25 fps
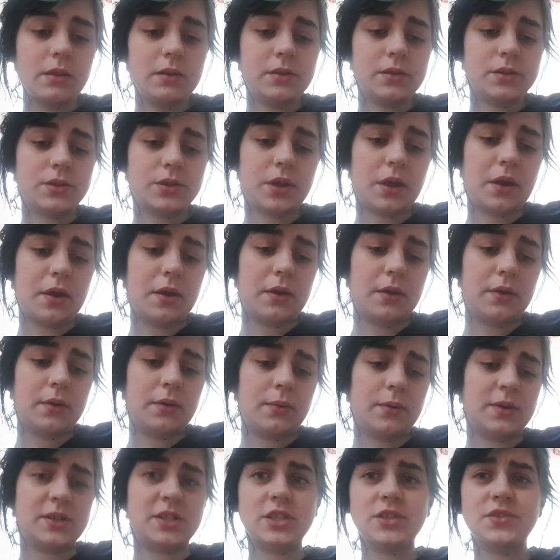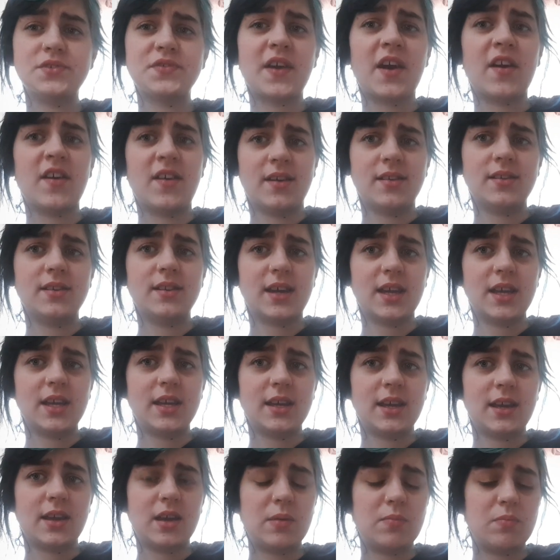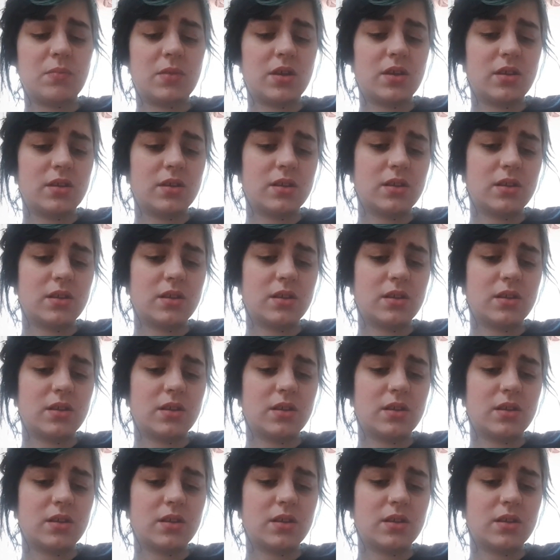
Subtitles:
So, which is very unlike him.